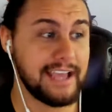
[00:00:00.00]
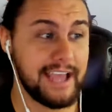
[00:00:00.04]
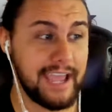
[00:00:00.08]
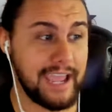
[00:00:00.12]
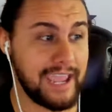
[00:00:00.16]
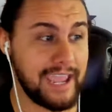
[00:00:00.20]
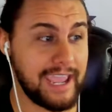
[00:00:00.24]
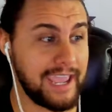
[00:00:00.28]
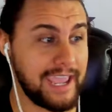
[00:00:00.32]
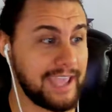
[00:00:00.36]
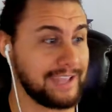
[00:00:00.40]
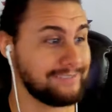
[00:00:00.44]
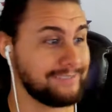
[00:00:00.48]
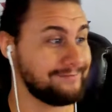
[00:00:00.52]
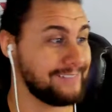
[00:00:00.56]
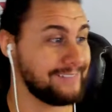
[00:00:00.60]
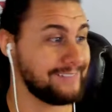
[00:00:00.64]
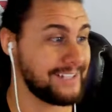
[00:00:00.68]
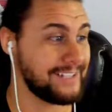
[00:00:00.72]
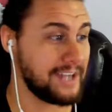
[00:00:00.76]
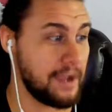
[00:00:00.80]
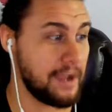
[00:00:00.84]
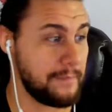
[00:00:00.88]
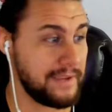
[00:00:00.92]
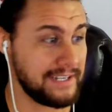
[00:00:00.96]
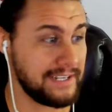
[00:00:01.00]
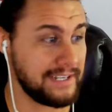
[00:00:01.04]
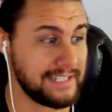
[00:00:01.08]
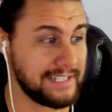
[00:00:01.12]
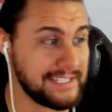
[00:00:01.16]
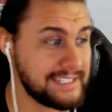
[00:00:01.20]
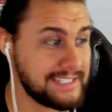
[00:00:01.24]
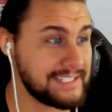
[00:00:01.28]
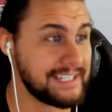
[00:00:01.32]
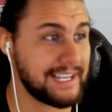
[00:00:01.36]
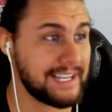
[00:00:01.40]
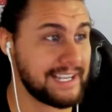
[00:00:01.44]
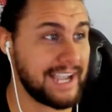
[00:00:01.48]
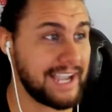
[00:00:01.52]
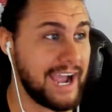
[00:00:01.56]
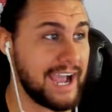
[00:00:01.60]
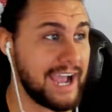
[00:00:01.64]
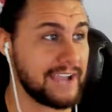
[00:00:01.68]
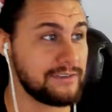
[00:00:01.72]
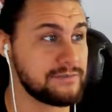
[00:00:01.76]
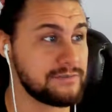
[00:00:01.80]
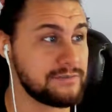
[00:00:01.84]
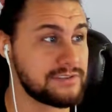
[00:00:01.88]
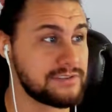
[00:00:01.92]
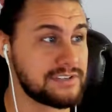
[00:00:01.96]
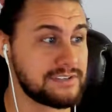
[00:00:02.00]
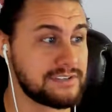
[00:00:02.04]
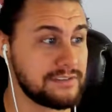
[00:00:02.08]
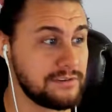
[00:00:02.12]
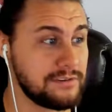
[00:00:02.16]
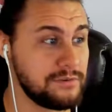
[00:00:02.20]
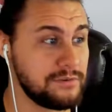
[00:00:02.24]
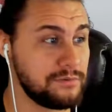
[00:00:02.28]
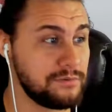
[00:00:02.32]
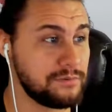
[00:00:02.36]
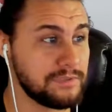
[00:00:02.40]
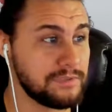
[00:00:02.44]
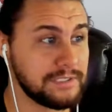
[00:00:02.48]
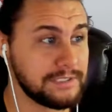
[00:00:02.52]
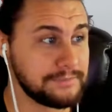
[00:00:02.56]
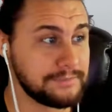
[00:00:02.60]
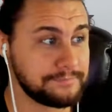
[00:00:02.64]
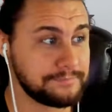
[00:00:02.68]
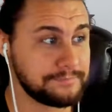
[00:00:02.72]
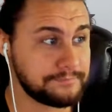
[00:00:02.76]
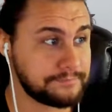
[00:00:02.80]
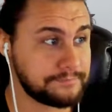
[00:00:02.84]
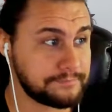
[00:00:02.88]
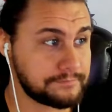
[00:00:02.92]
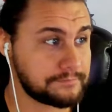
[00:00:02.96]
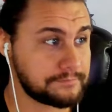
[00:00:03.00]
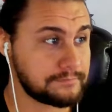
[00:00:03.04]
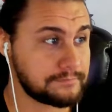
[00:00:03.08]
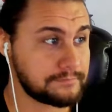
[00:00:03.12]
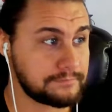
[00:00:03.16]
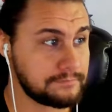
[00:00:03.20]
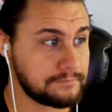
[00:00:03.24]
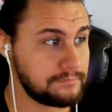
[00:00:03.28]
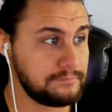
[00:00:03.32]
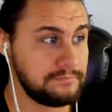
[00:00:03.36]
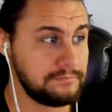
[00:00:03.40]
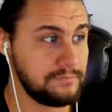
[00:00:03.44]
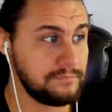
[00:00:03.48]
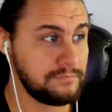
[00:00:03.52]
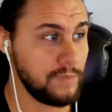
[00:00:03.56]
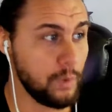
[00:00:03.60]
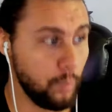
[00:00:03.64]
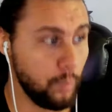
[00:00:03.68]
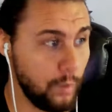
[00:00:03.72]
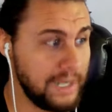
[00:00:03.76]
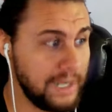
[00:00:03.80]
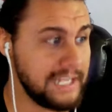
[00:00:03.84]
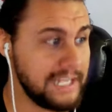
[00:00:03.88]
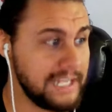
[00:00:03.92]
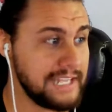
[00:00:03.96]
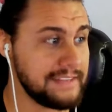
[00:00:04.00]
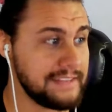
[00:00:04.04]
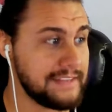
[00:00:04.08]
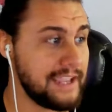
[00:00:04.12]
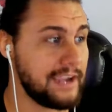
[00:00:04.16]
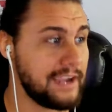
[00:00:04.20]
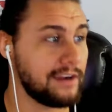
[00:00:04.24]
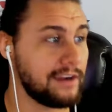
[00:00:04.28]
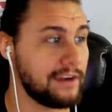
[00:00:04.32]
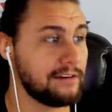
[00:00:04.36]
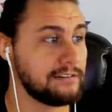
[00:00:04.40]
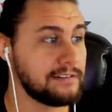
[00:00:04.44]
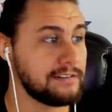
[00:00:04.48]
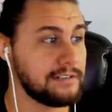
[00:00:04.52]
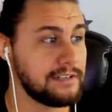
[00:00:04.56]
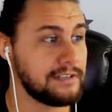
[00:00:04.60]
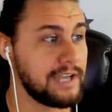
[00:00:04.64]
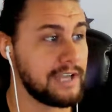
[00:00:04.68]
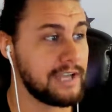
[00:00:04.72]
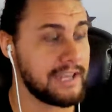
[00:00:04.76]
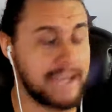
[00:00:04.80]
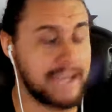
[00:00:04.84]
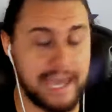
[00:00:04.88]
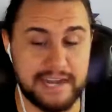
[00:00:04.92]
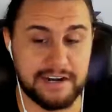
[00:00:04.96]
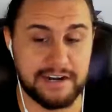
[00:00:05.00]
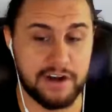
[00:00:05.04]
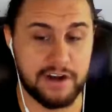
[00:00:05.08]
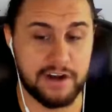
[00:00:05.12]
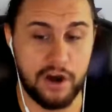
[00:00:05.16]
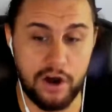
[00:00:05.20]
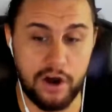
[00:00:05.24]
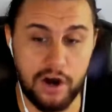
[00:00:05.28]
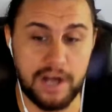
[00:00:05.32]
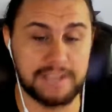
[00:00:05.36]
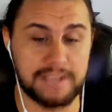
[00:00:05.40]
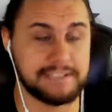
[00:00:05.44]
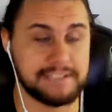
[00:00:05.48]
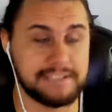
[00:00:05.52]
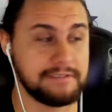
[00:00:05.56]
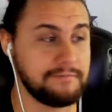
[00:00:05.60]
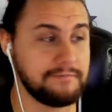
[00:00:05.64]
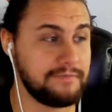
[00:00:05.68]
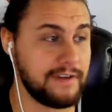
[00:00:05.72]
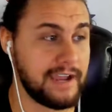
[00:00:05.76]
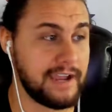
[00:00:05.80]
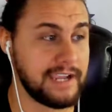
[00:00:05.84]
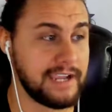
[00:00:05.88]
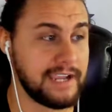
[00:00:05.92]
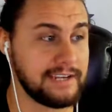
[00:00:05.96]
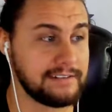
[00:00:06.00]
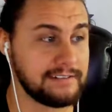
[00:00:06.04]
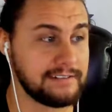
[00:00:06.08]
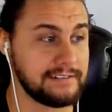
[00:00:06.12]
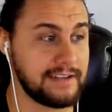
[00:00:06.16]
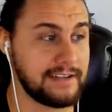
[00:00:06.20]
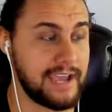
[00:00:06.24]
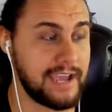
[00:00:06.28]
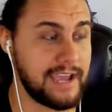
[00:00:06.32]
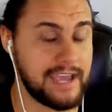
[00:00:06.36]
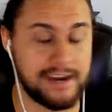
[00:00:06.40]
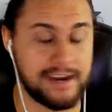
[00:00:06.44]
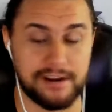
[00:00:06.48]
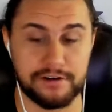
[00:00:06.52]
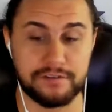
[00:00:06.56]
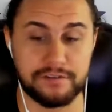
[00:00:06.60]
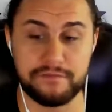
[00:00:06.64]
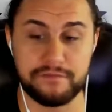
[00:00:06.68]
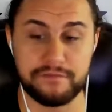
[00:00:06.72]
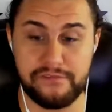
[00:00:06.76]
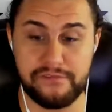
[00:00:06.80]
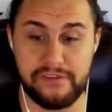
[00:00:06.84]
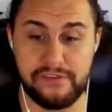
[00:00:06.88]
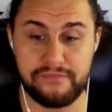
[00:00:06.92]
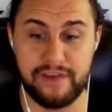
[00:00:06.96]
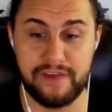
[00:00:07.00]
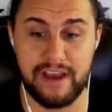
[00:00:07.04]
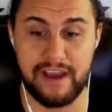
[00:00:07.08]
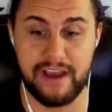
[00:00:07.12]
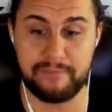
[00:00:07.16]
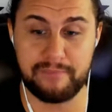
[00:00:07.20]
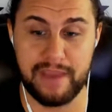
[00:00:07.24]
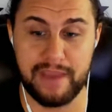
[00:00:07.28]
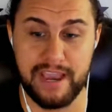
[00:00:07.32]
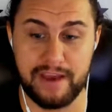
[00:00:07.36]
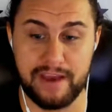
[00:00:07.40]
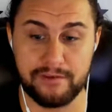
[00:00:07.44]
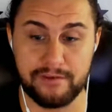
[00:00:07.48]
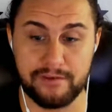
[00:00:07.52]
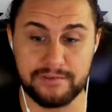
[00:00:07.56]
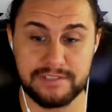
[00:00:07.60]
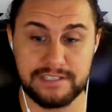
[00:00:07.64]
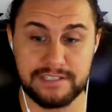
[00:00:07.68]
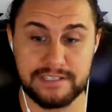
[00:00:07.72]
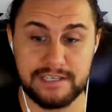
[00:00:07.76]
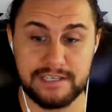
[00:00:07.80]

And, you know, I mean, this is a guy who went in there and had an awesome fight at 155 pounds.